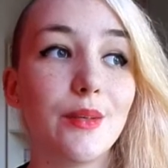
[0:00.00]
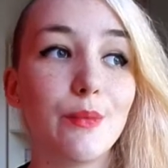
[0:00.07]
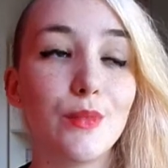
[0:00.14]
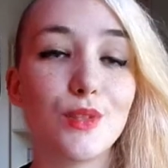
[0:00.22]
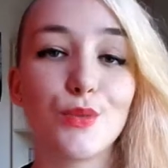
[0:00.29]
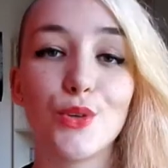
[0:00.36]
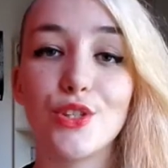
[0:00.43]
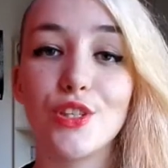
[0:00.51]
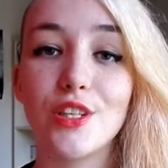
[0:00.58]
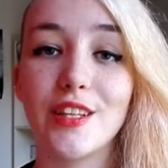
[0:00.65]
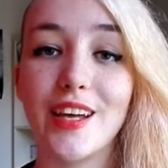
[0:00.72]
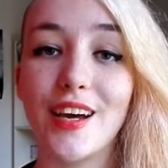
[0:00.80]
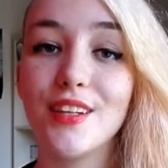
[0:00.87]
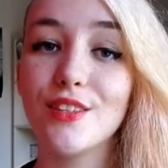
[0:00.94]
Miss Fortune to
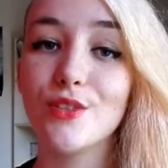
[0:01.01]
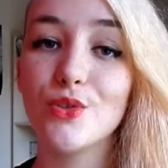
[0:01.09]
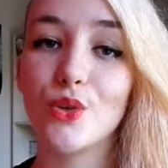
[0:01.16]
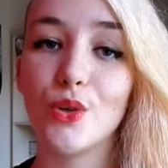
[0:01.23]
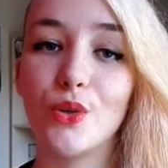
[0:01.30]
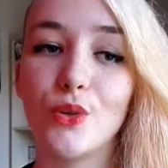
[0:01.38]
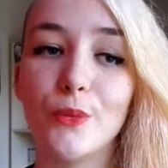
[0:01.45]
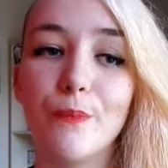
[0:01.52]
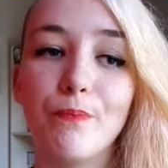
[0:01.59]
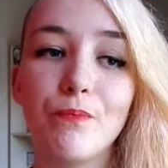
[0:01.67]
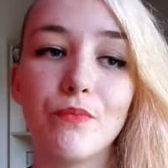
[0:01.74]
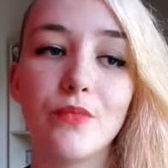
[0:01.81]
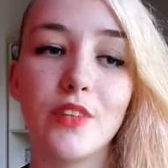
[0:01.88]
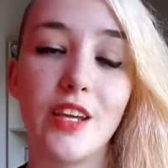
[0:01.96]
that, so
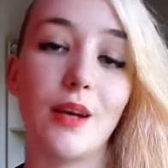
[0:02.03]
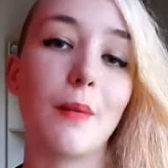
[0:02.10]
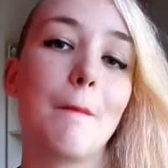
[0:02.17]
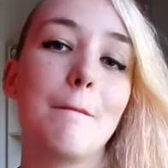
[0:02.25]
yeah.